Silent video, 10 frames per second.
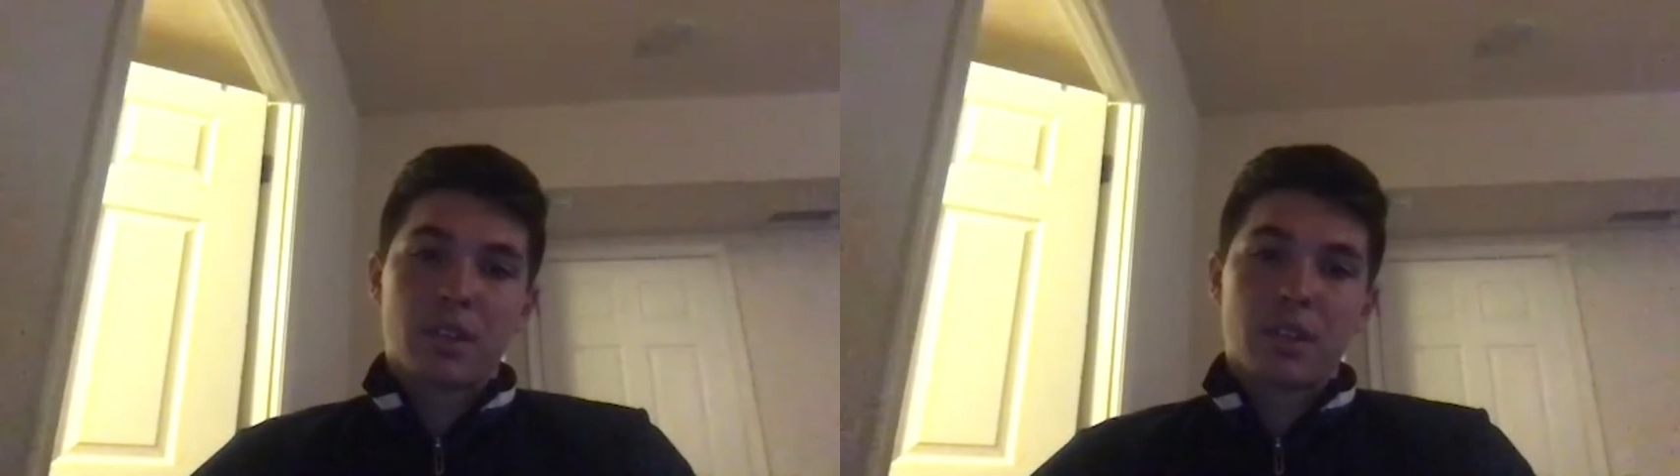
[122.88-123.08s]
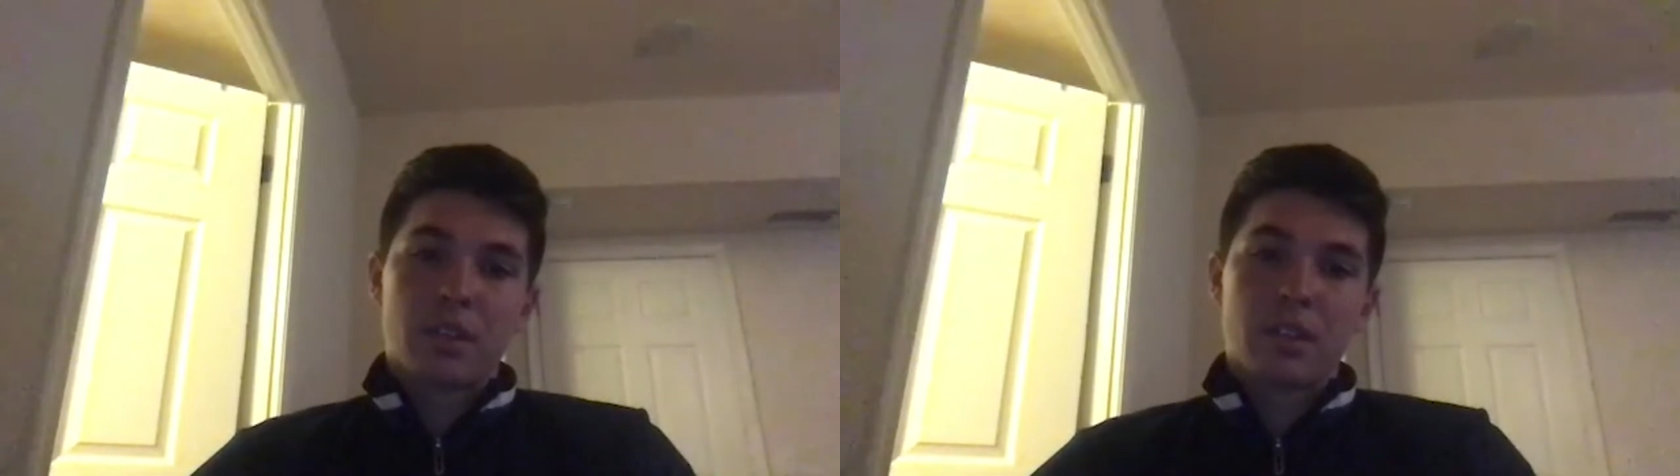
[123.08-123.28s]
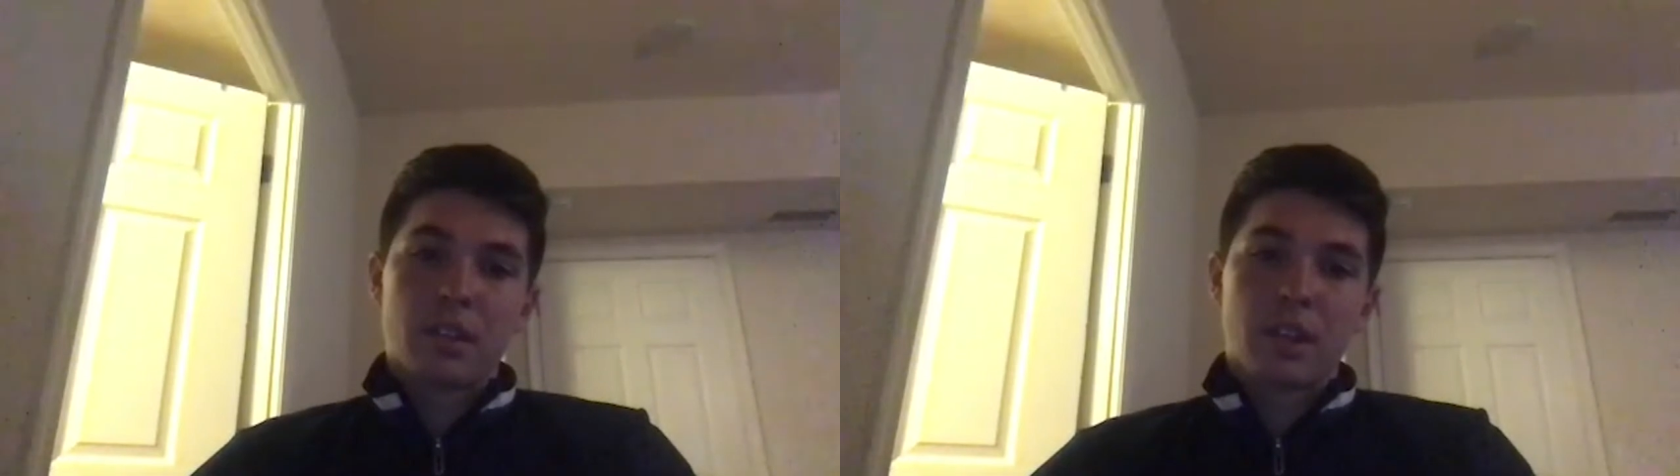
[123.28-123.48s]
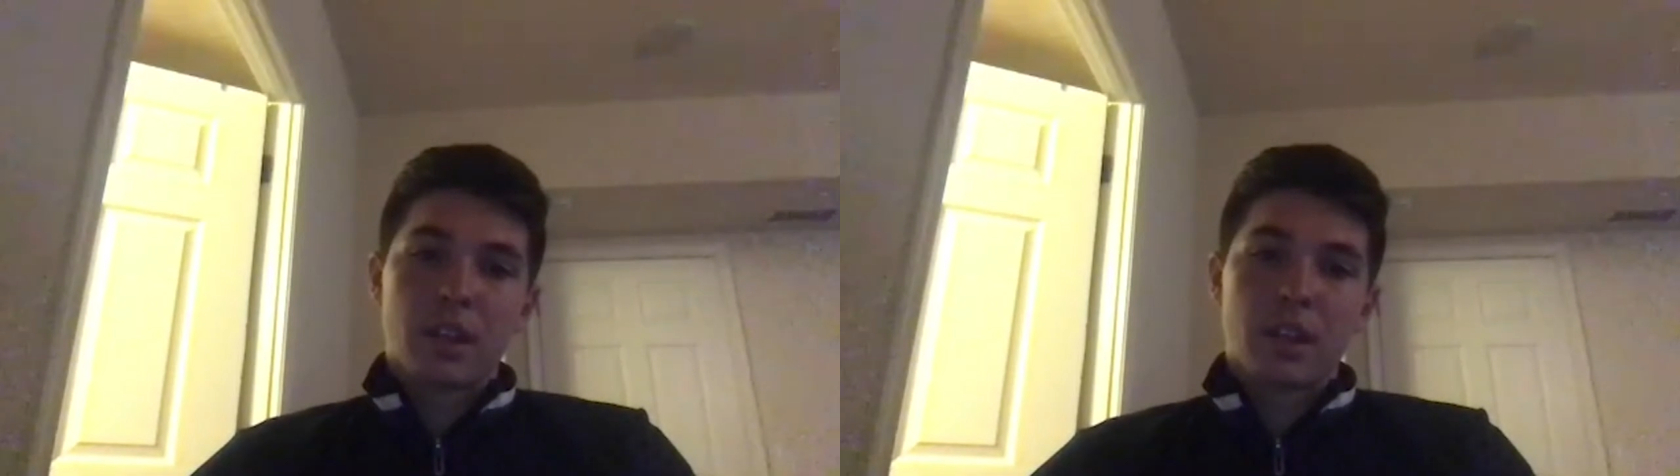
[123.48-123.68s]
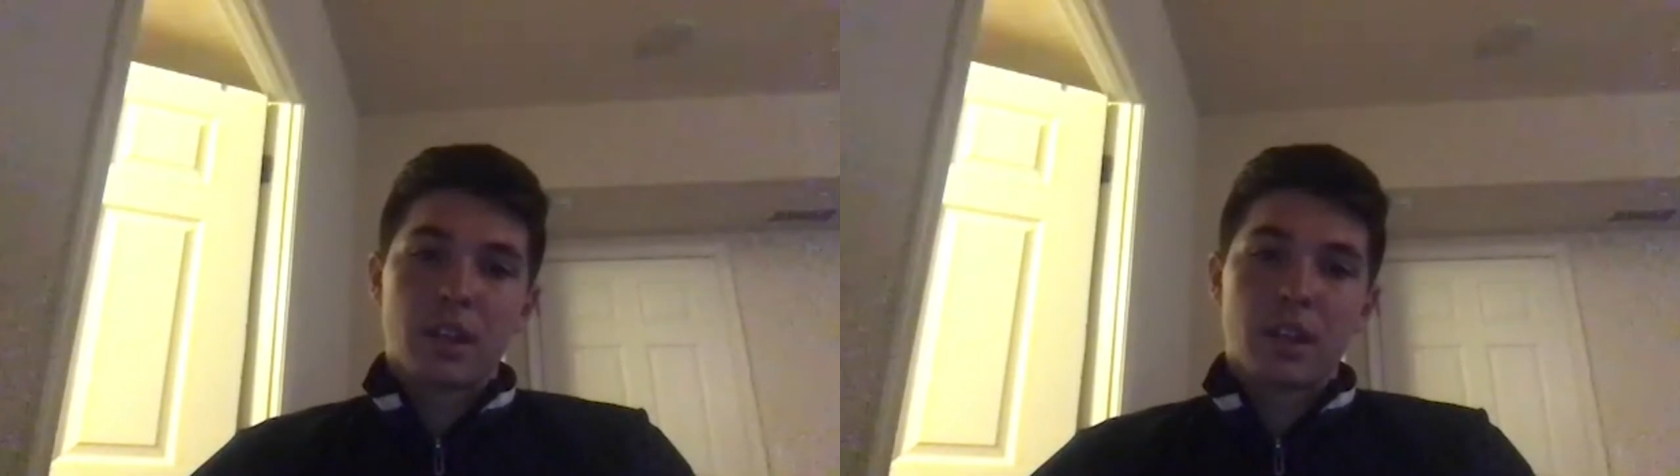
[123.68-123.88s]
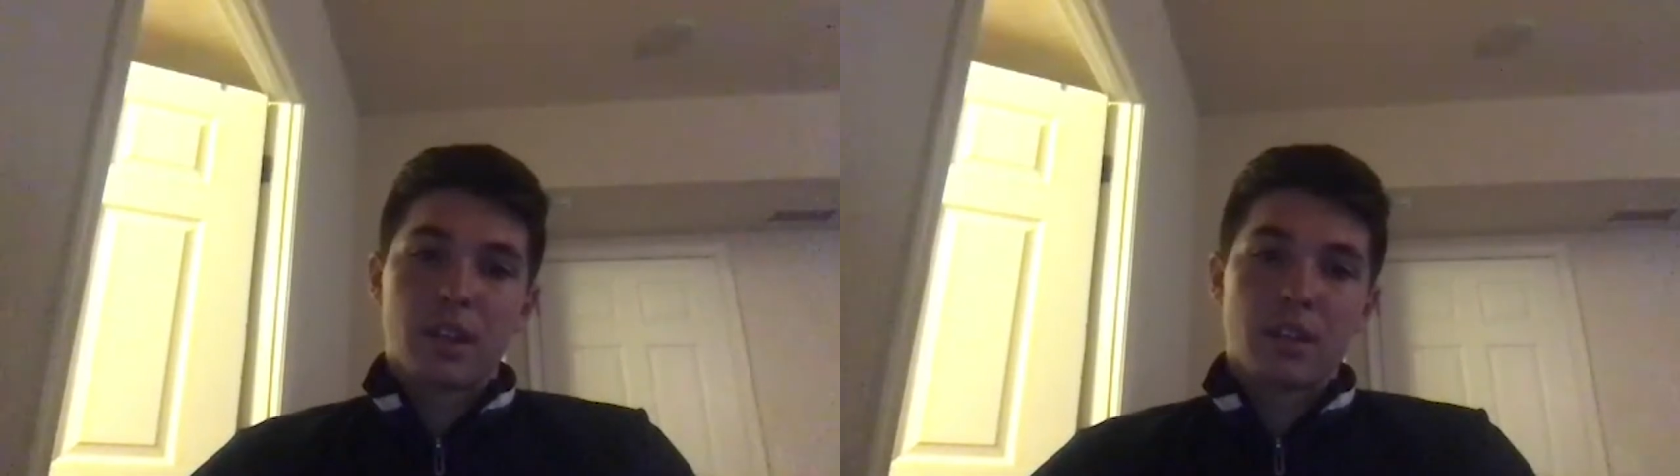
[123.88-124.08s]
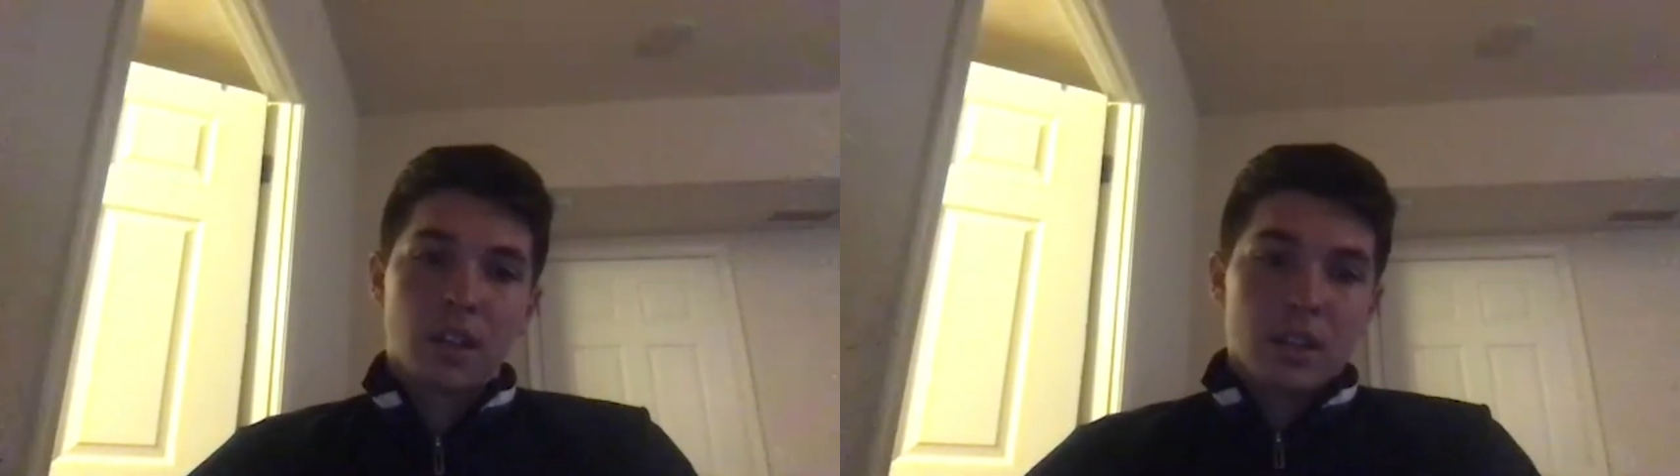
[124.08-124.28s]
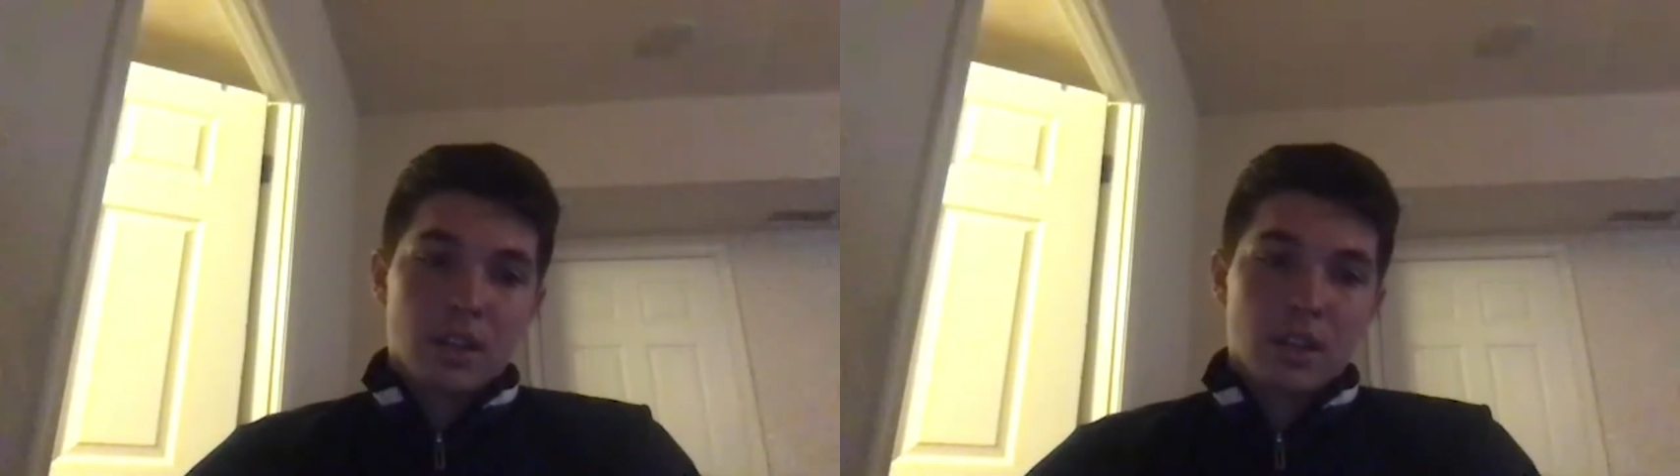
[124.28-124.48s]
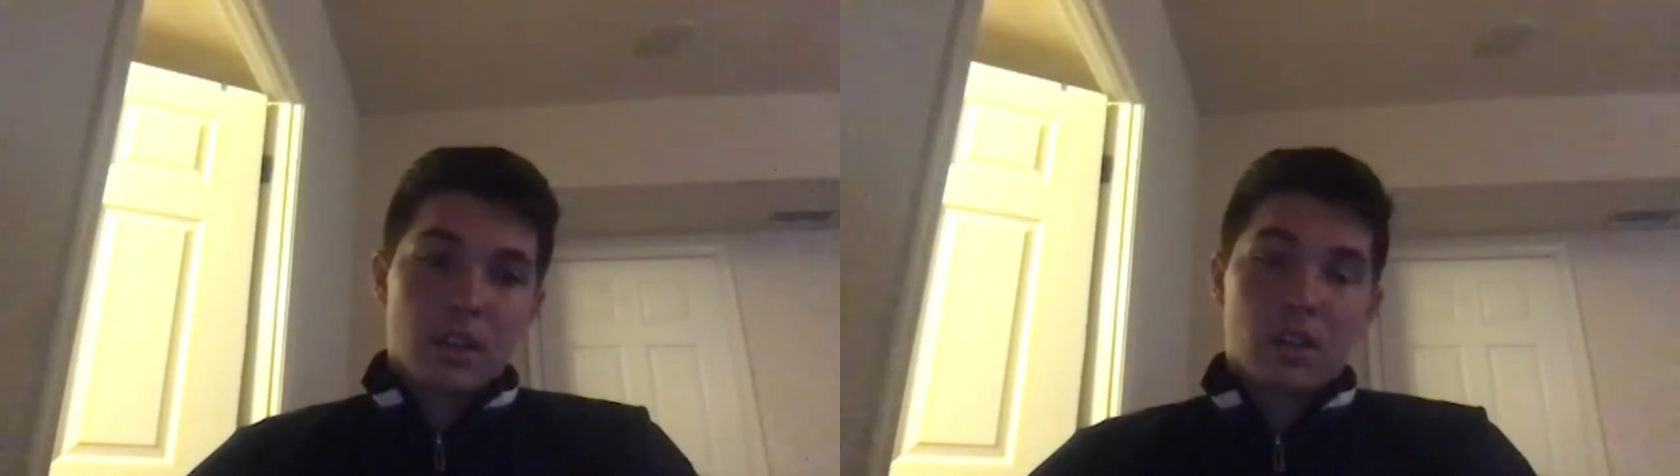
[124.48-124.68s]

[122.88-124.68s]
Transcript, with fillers: in there. And it's kind